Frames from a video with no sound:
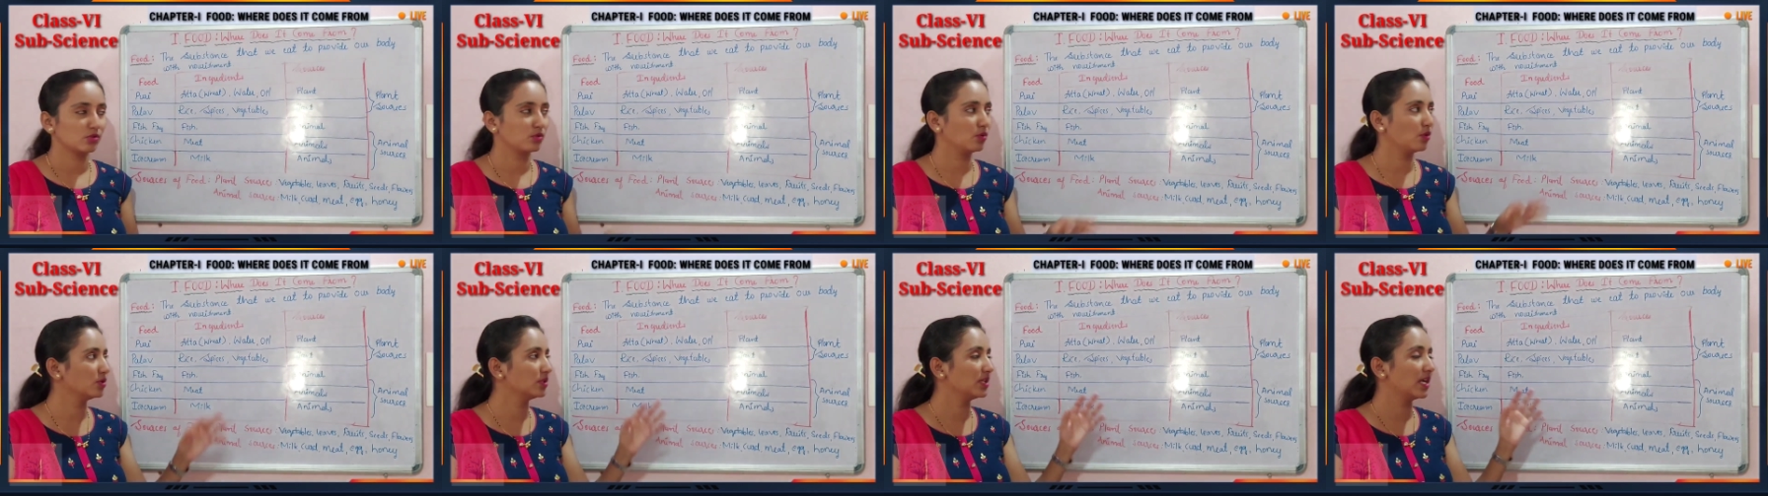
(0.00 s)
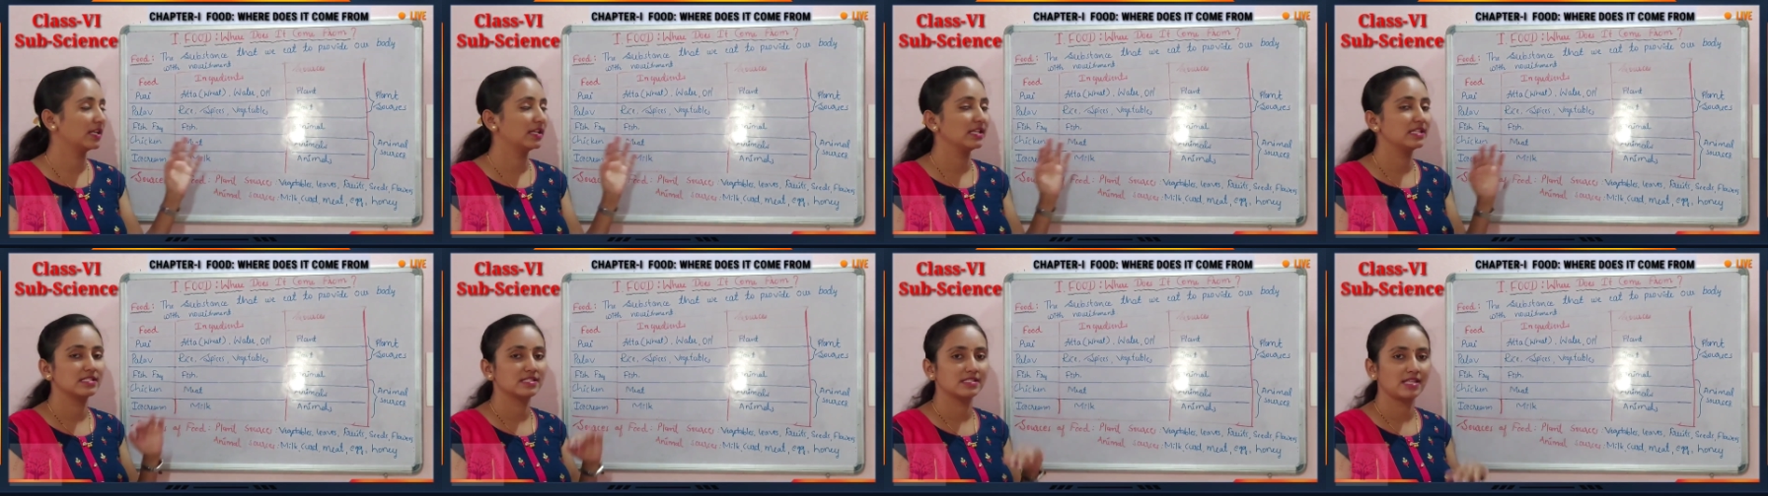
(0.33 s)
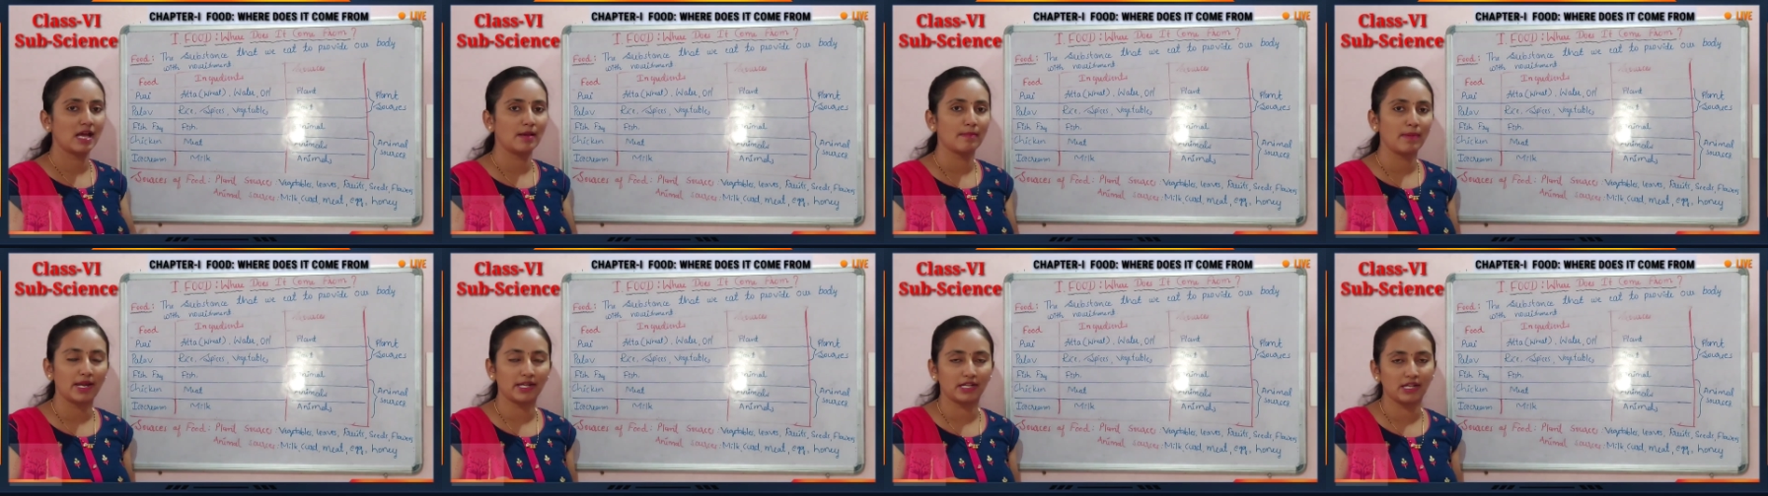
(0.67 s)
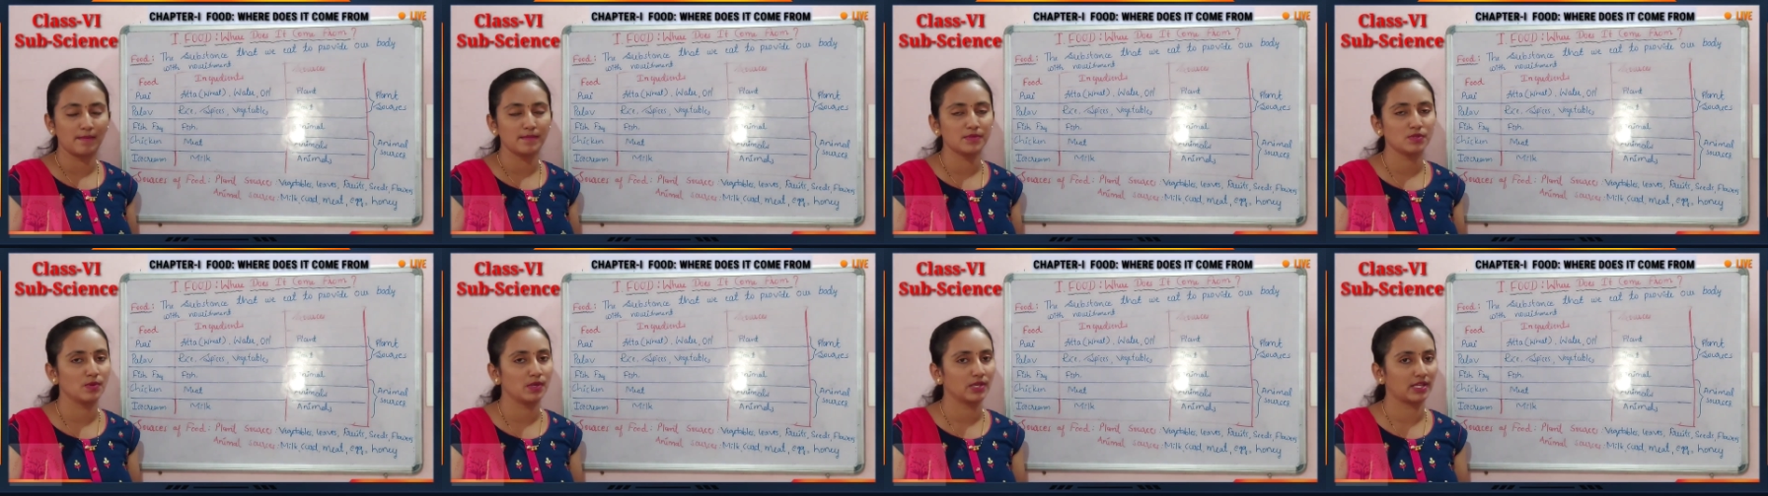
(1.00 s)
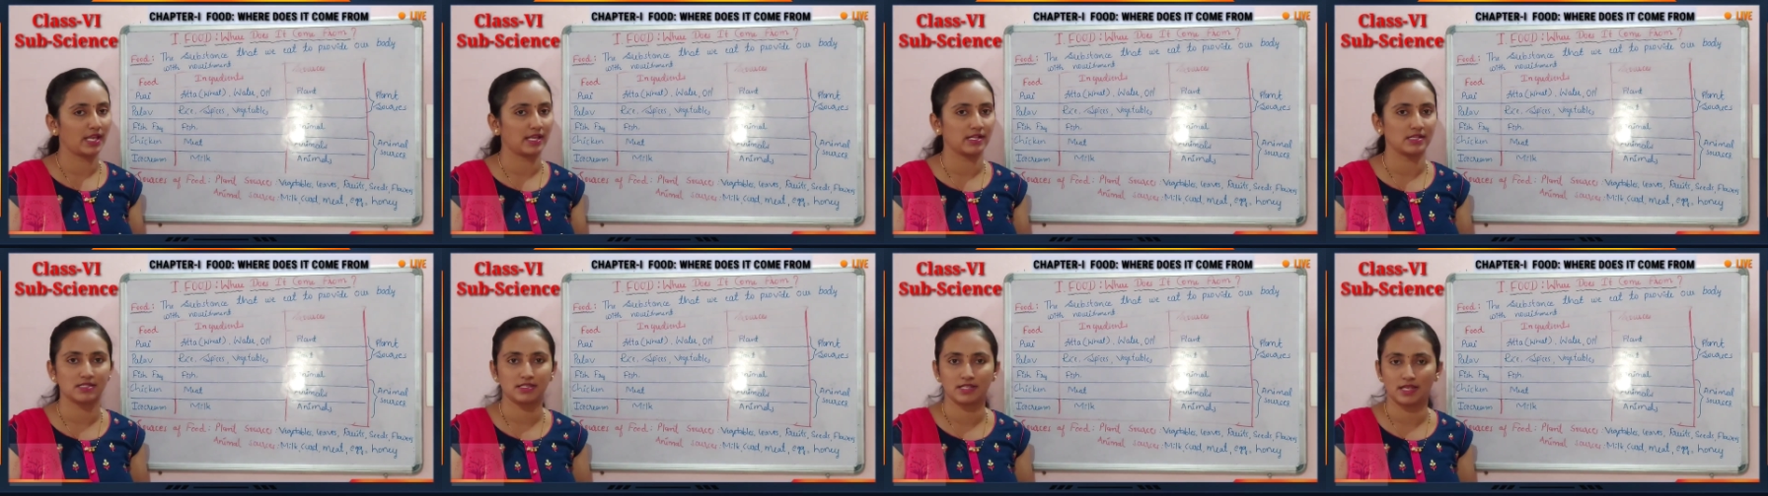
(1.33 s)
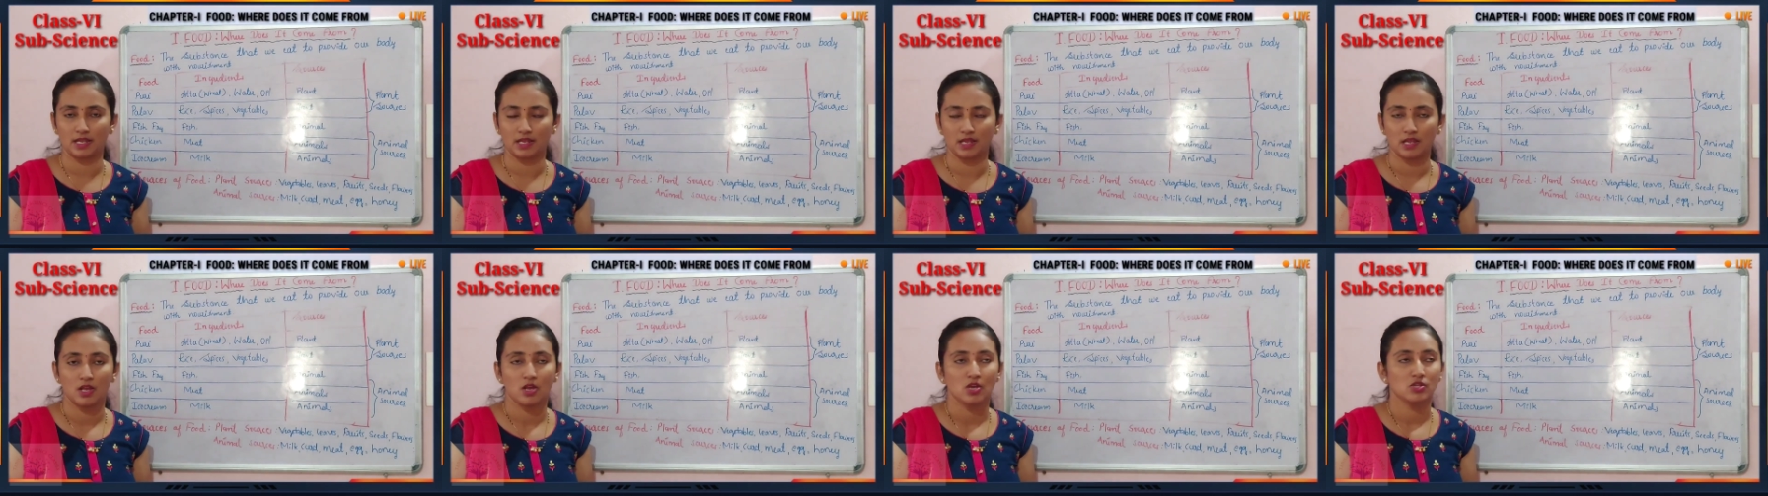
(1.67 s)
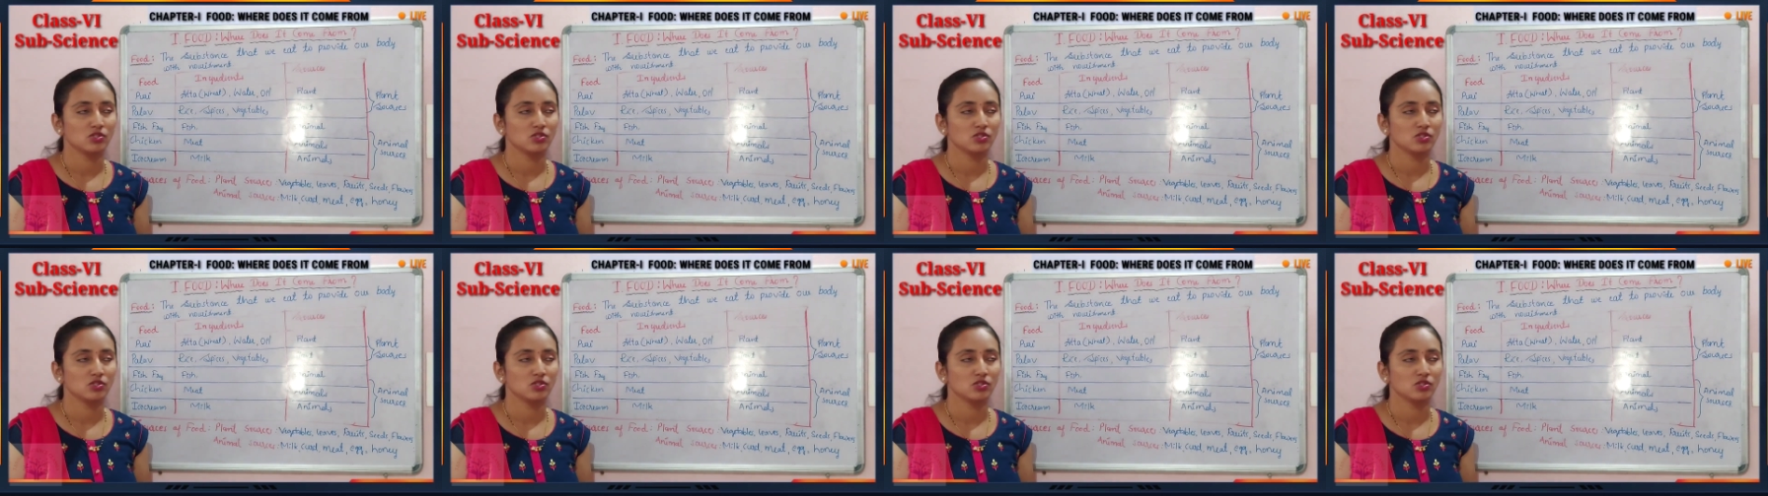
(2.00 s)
So those are the sub items we can say.